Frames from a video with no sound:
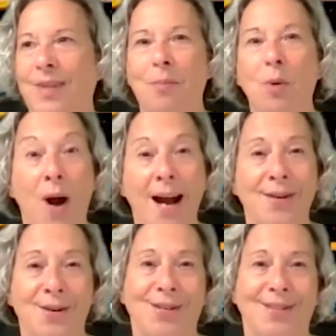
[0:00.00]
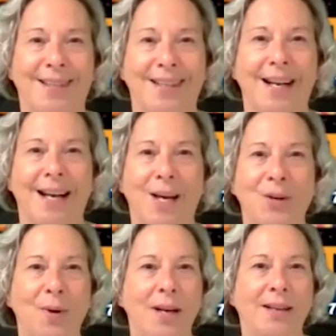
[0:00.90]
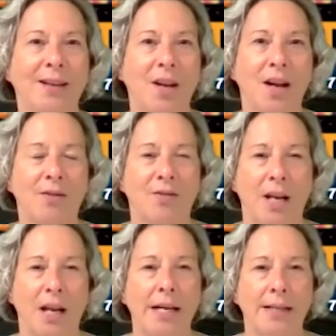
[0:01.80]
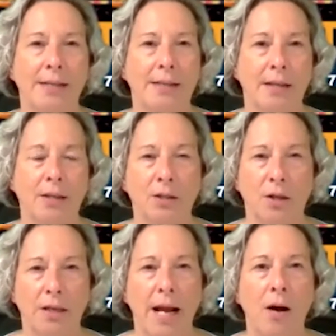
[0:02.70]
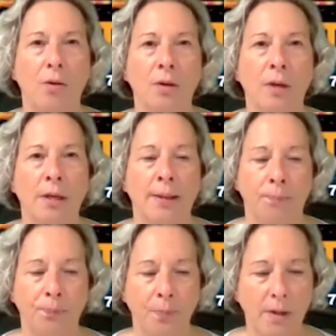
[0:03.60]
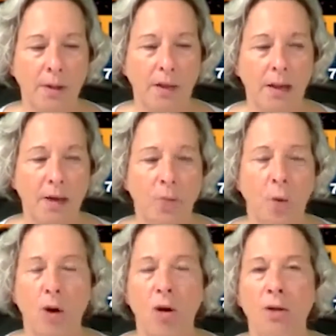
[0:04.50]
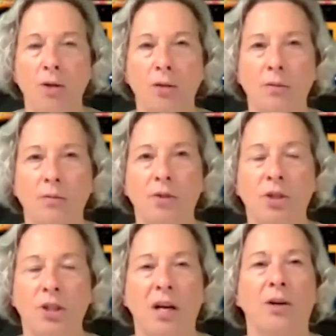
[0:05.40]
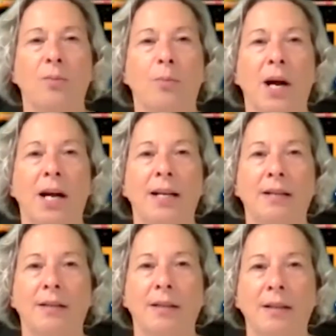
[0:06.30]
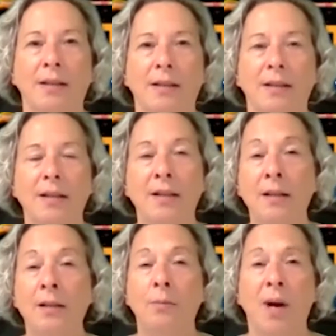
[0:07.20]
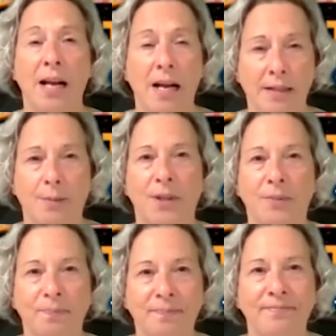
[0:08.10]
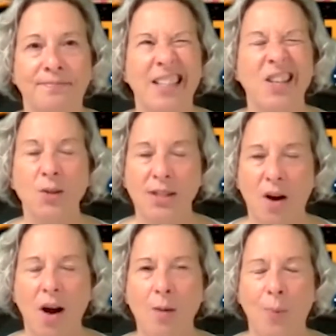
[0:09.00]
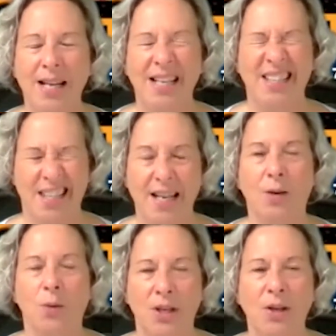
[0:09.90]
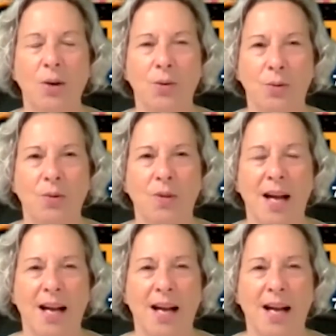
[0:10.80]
a writer, and I had written a lot of the lines that turned out they weren't shared by my husband. It's a heartbreaking thing when you go through that